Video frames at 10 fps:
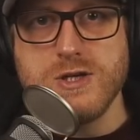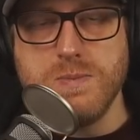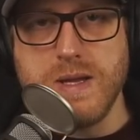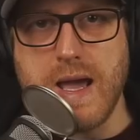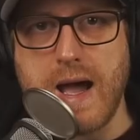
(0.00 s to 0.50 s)

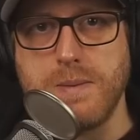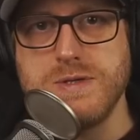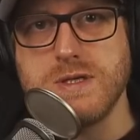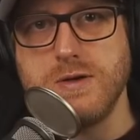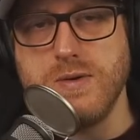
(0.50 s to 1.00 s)
to be
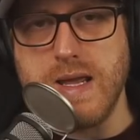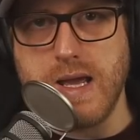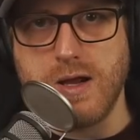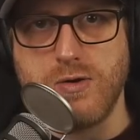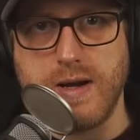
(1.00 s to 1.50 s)

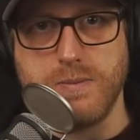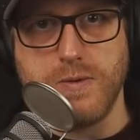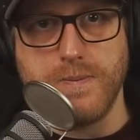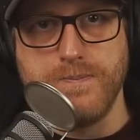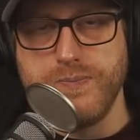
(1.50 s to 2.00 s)
absolutely
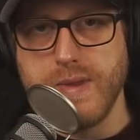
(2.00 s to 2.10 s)
incredible.